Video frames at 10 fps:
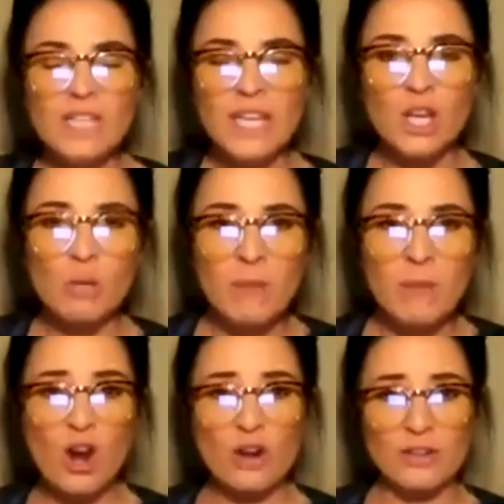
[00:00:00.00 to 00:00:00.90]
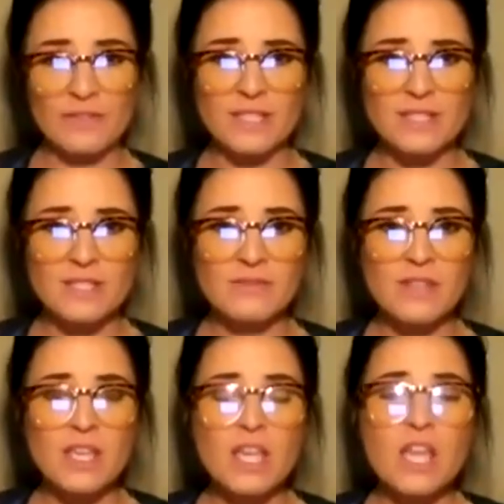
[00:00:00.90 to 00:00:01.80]
Hear my heart in this.
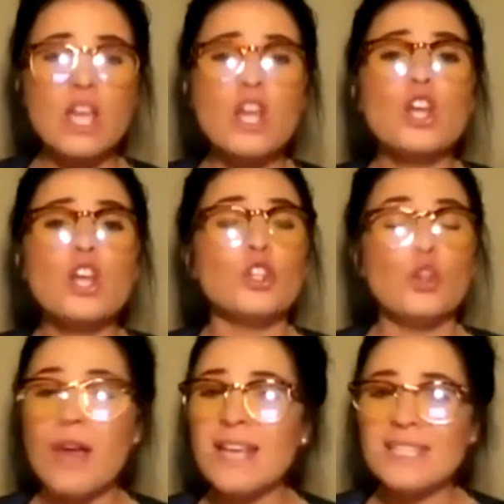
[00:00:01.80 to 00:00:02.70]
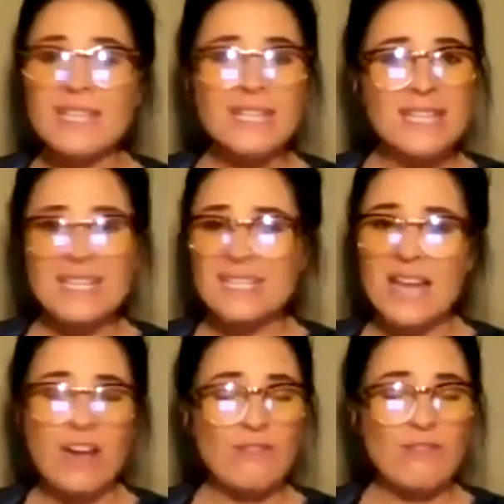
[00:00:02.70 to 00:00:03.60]
Your identity is
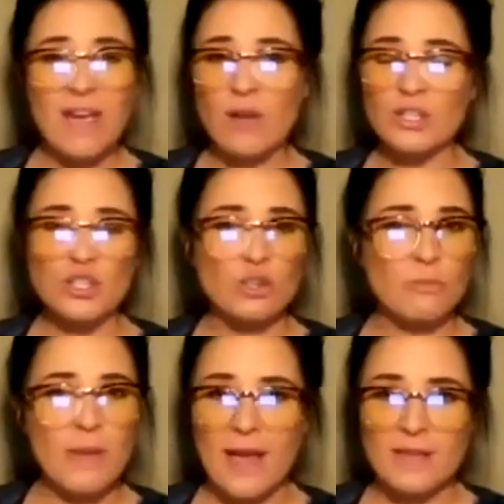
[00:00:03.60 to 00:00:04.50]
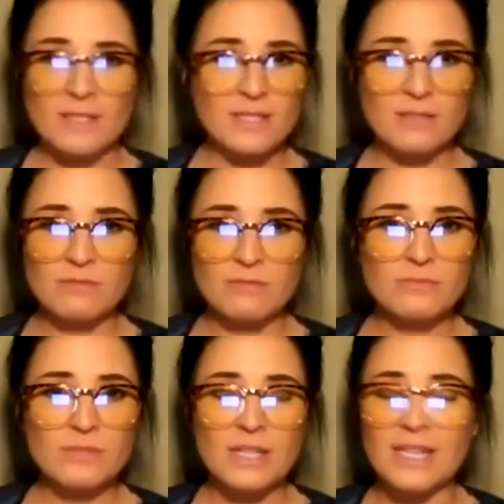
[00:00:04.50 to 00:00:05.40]
not found in your past.
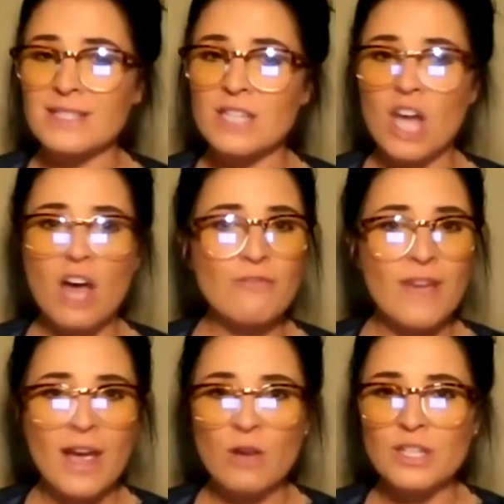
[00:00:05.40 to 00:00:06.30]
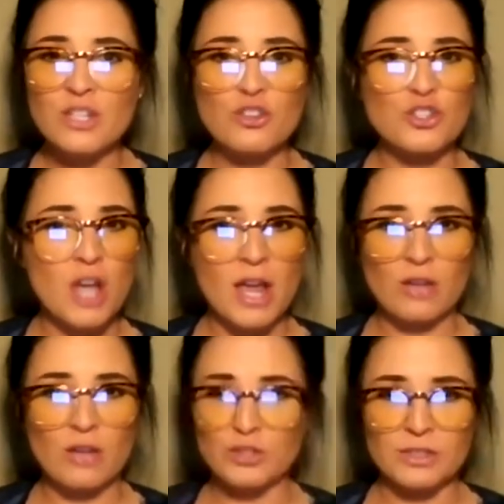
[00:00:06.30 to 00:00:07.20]
It's not found in your
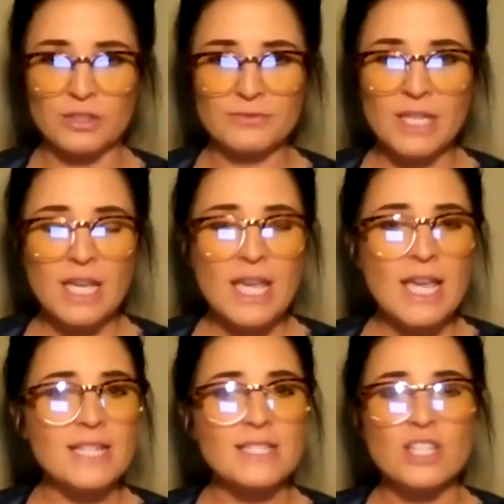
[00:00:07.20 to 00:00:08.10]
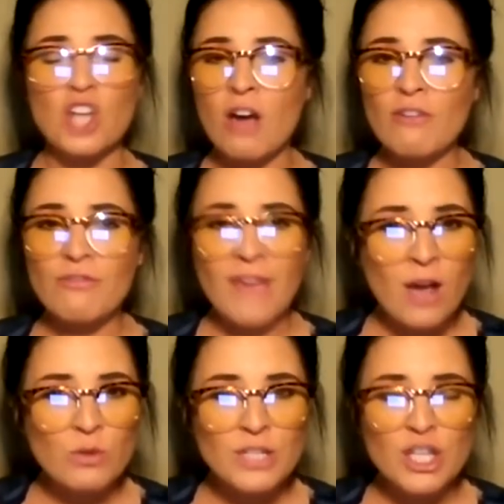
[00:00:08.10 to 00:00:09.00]
childhood. It's not
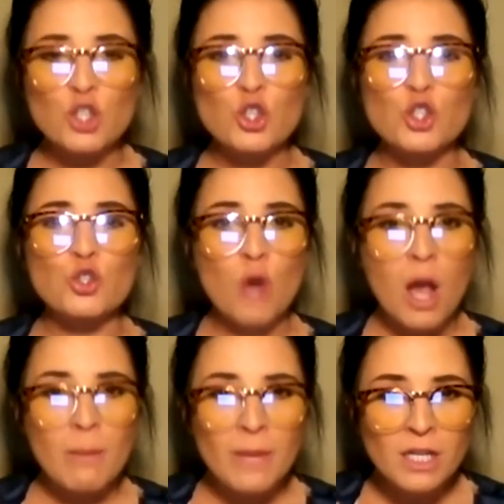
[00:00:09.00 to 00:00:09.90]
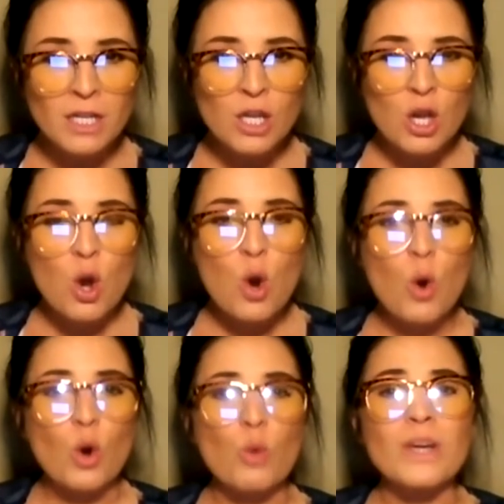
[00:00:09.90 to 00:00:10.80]
found in your trauma
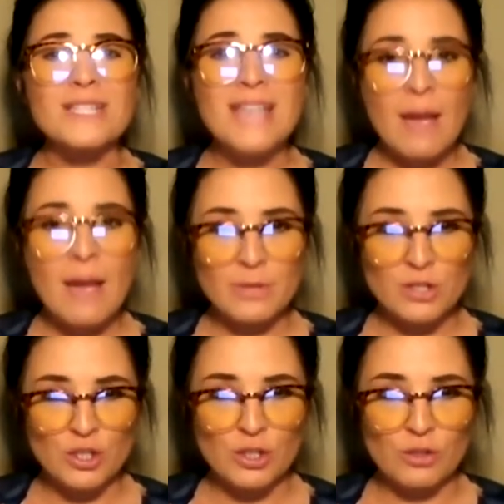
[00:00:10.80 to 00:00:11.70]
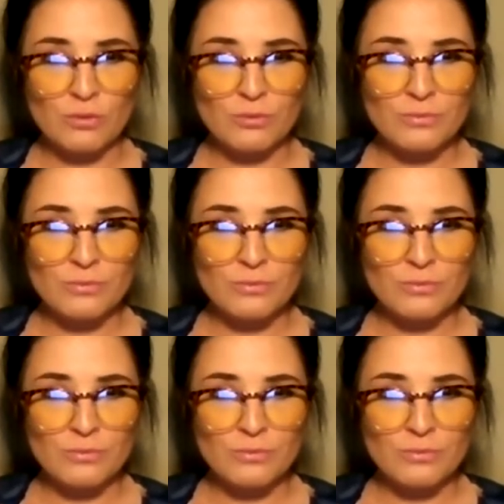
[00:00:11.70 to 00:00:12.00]
or what's happened to you.